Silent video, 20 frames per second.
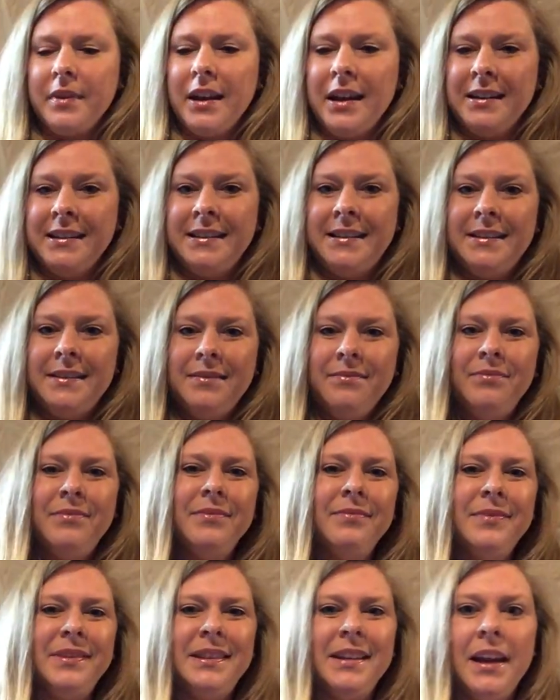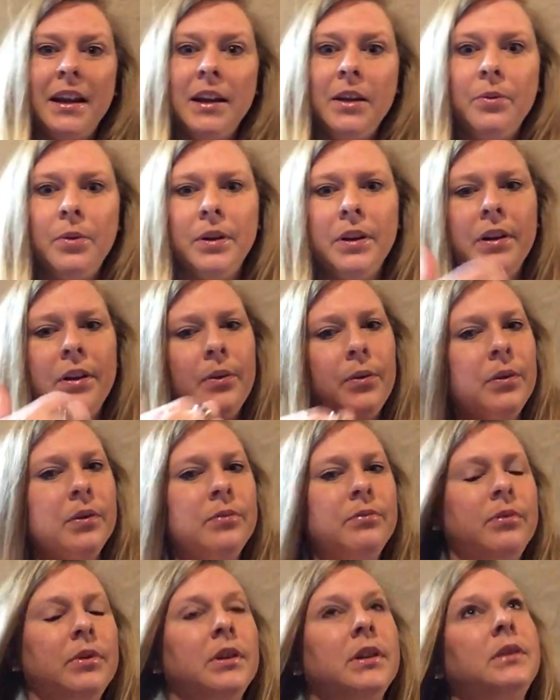I study or
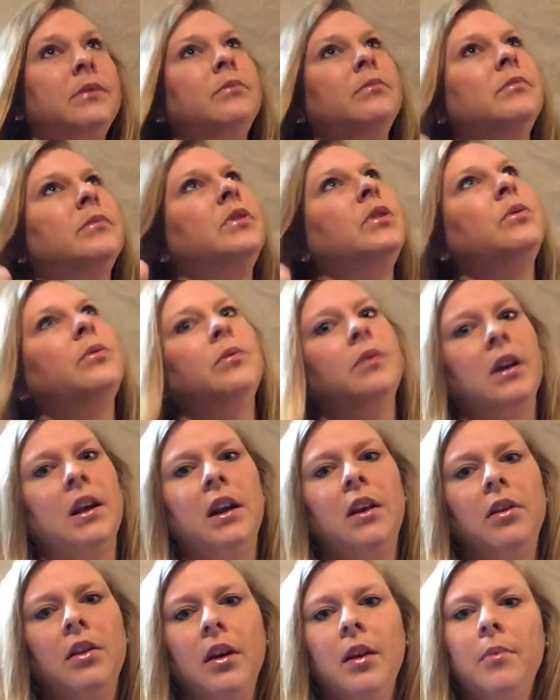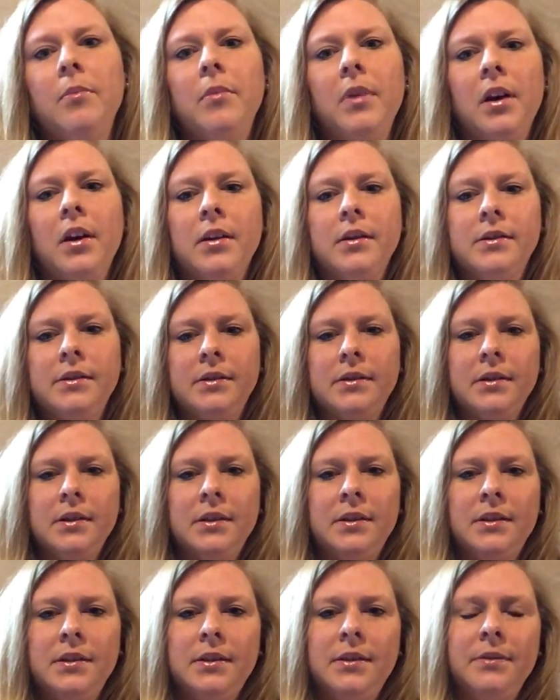really do anything, because
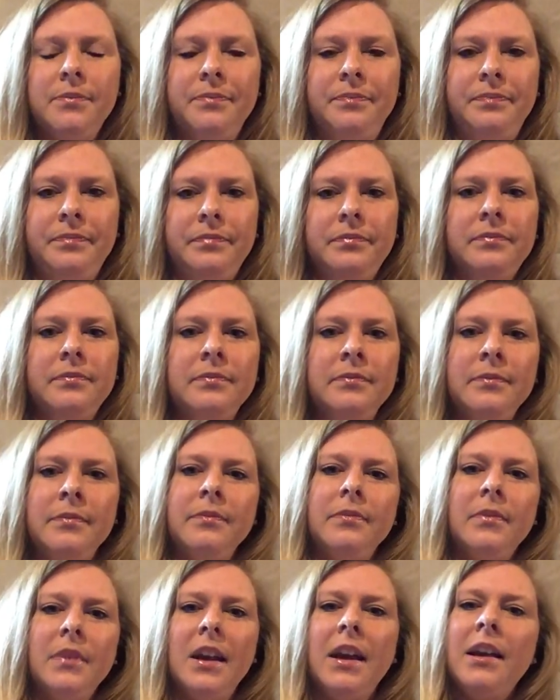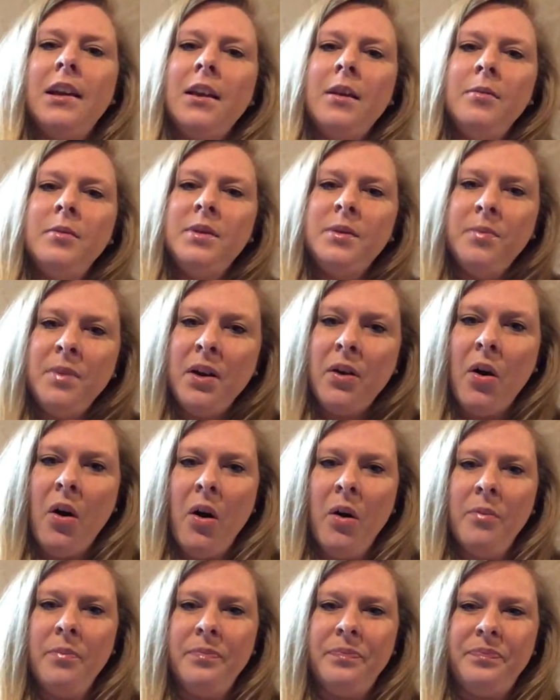it keeps me
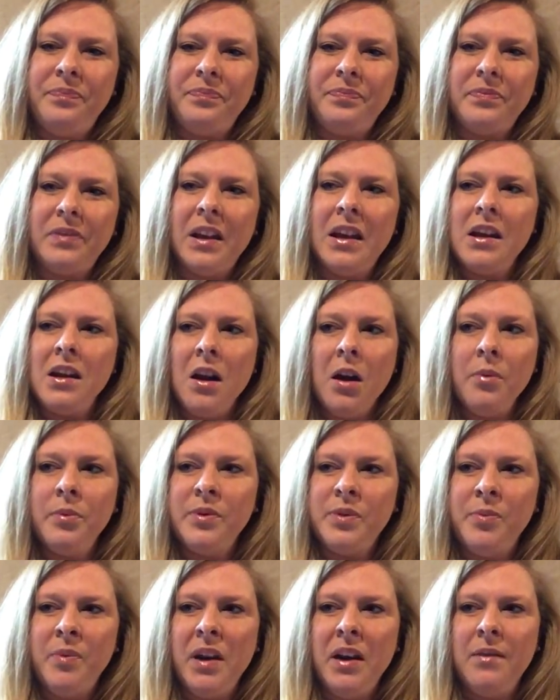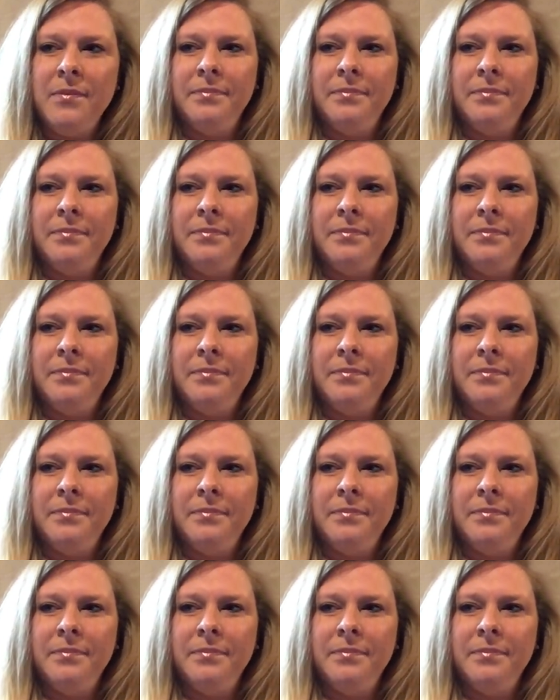calm. It helps me.